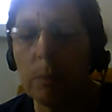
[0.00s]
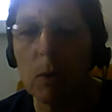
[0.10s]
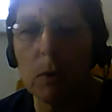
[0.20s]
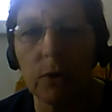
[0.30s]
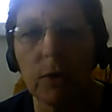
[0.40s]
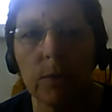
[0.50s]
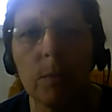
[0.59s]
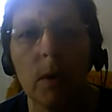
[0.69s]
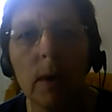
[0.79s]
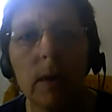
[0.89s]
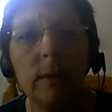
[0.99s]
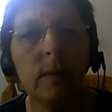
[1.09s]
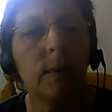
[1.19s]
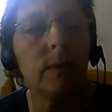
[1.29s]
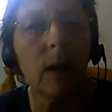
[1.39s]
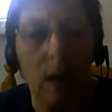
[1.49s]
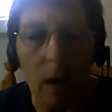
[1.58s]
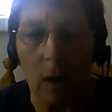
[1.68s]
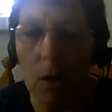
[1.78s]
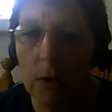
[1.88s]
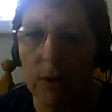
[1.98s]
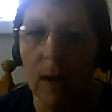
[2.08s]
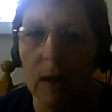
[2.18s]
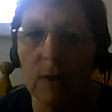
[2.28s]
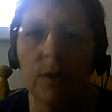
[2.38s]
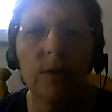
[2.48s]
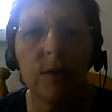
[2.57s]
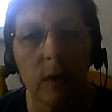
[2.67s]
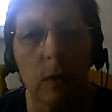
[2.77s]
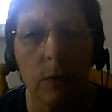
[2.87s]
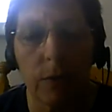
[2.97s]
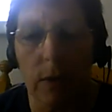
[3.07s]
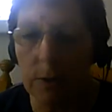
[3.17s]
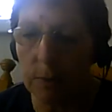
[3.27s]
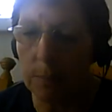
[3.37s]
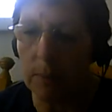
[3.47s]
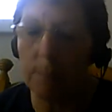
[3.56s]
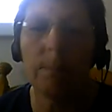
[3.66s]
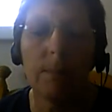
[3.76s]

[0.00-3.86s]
subconscious mind. So it's a lot of challenges still for us, but